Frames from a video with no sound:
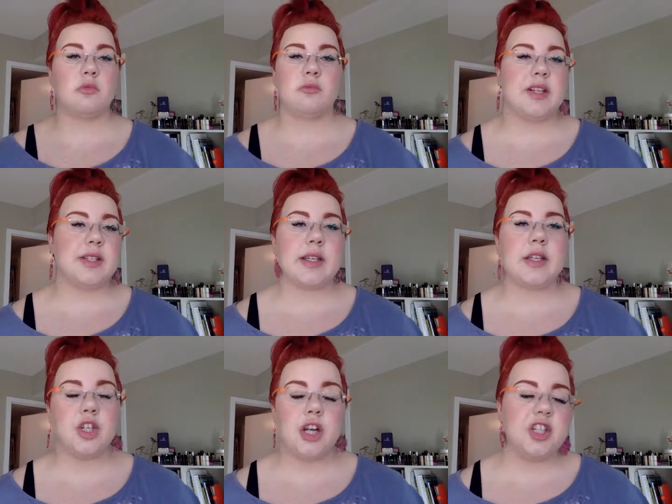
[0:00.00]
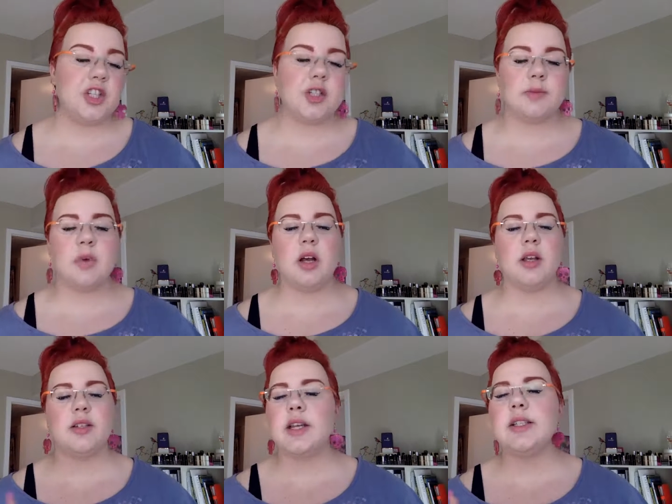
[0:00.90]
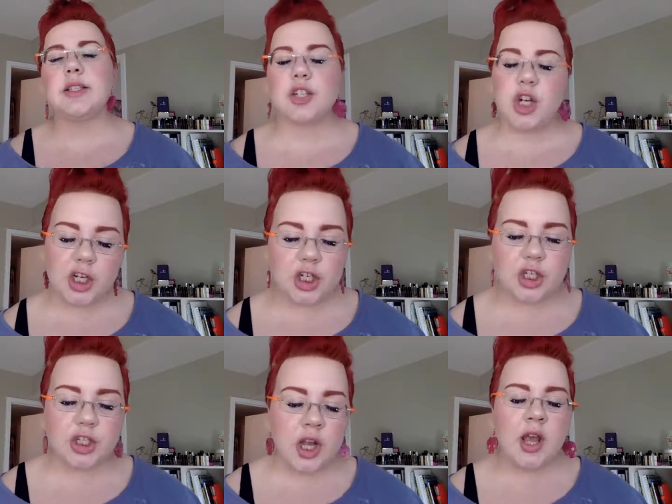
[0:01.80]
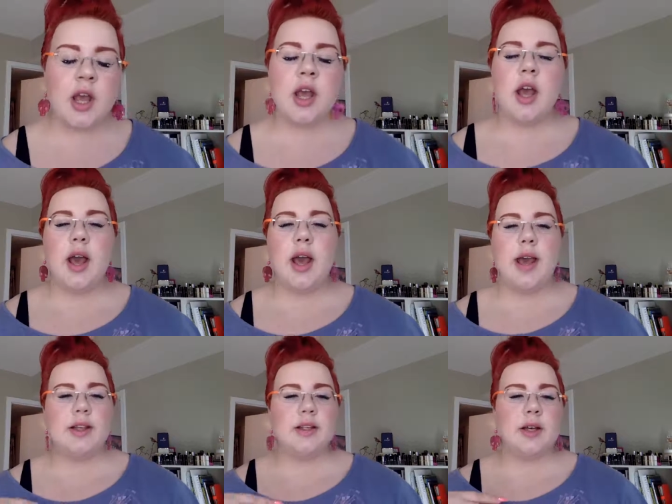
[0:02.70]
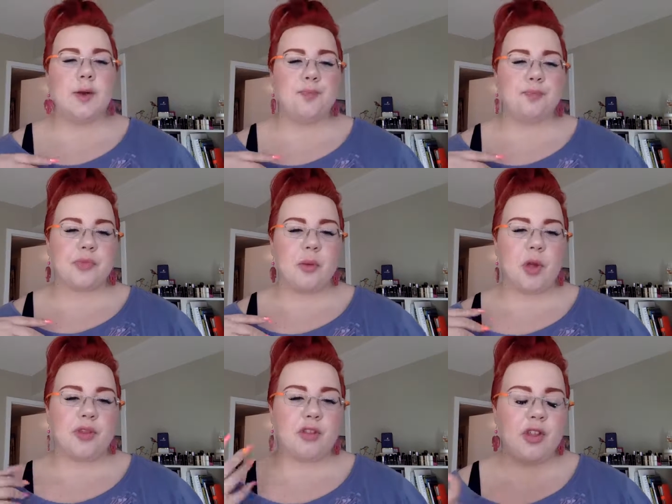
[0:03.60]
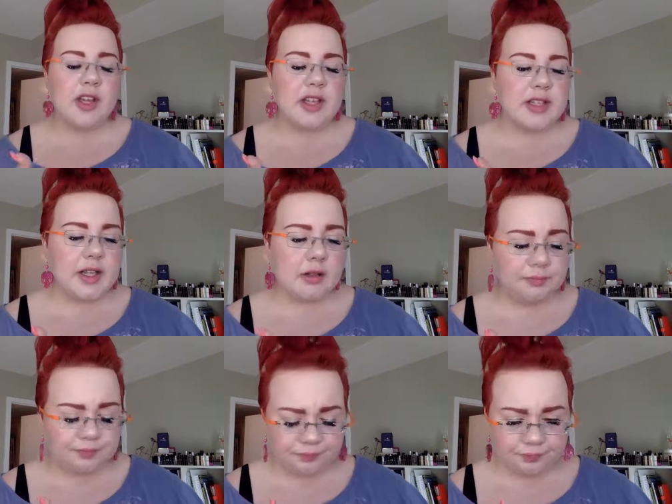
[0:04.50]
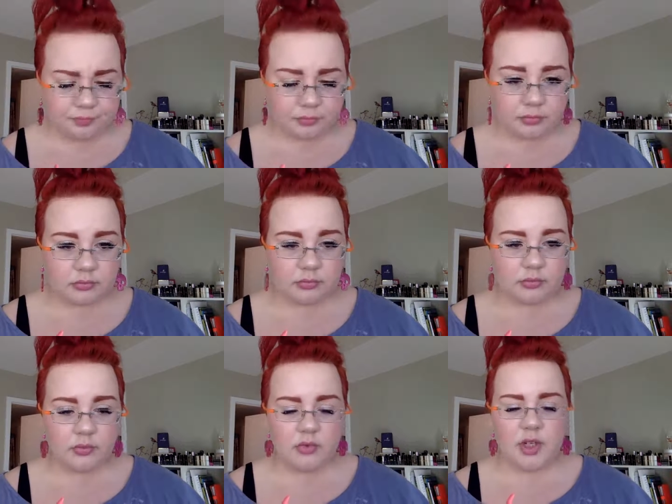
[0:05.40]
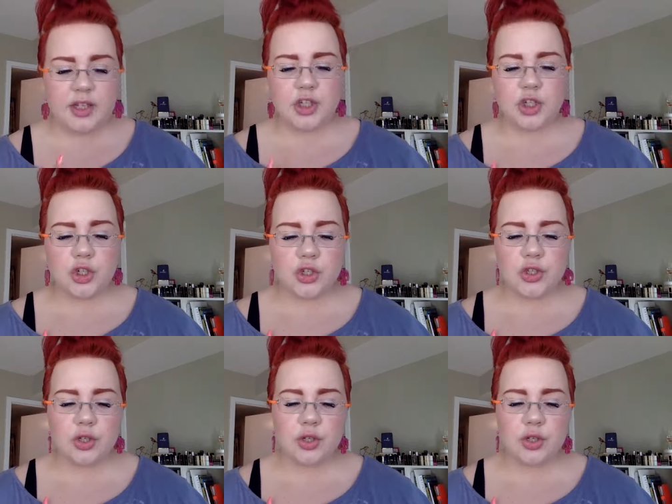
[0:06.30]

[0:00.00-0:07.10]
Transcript: My skin changes, my taste changes, and but the thing is that it just,